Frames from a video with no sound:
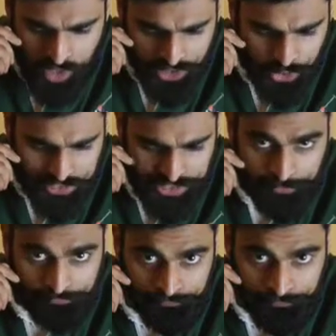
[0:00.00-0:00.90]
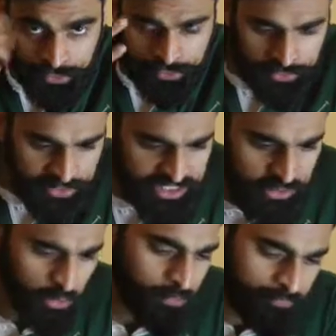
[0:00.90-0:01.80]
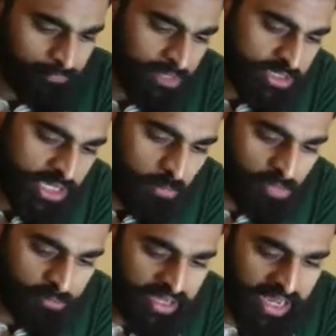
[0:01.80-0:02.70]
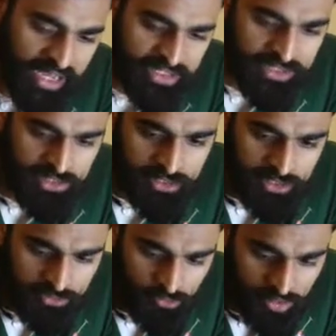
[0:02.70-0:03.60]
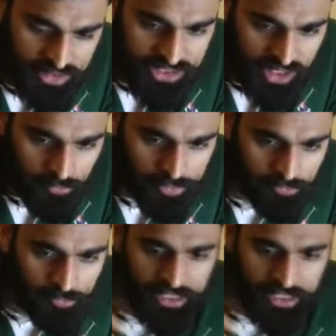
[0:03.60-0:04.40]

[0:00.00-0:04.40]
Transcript: Interesting. Let's see what sample B has. If you look at sample